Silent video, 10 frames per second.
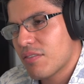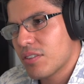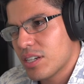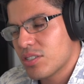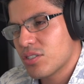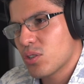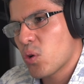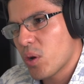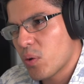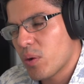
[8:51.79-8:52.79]
Like, I feel like it's just a
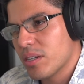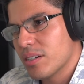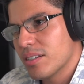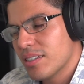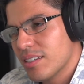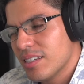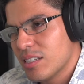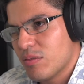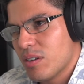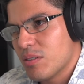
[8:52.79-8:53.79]
quick way to.
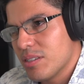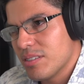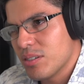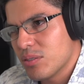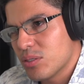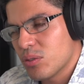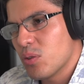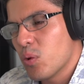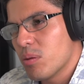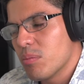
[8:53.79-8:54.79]
It's very it's only
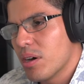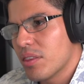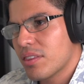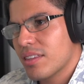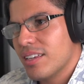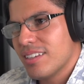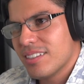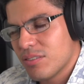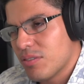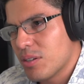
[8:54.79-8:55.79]
1 month.
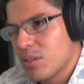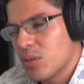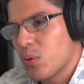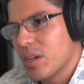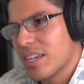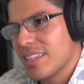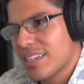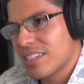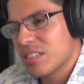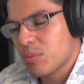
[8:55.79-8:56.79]
It's very quick,
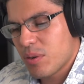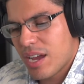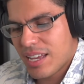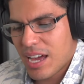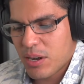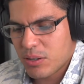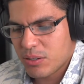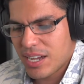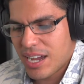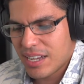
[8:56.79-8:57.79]
like sporadic. I don't
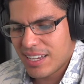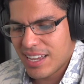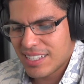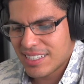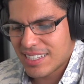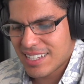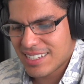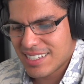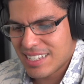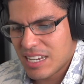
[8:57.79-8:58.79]
know. It's not
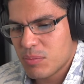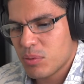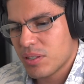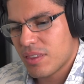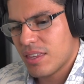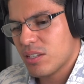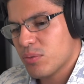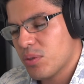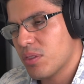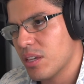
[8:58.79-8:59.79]
sustainable. And the thing is,
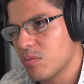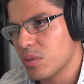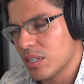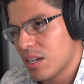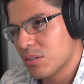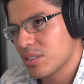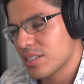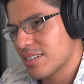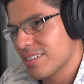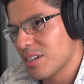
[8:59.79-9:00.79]
when you think of McDonald's
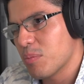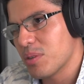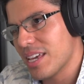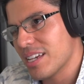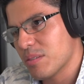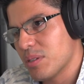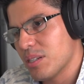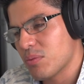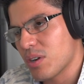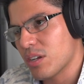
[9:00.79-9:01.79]
as a company that has
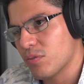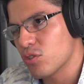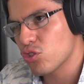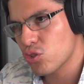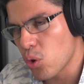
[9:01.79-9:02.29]
been around for so